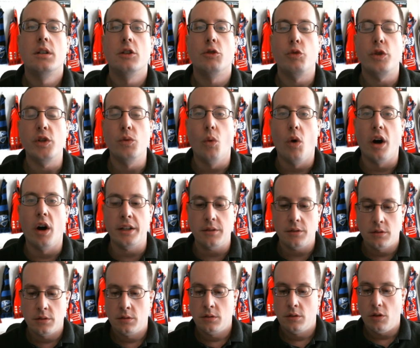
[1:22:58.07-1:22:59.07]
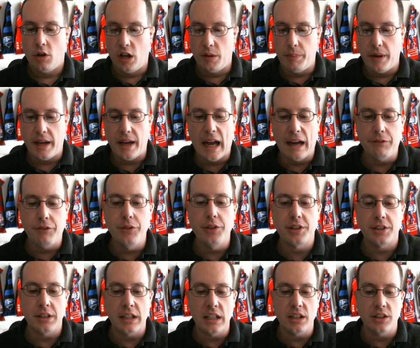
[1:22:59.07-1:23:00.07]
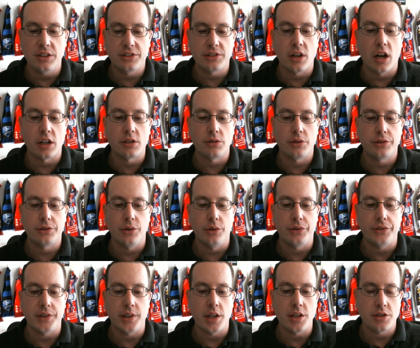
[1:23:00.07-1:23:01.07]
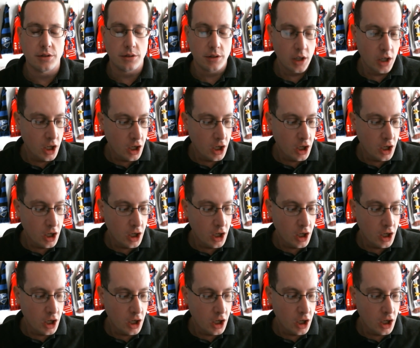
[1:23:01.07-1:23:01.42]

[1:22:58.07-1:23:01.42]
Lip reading: We want, on behalf of the Canadian Soccer Association,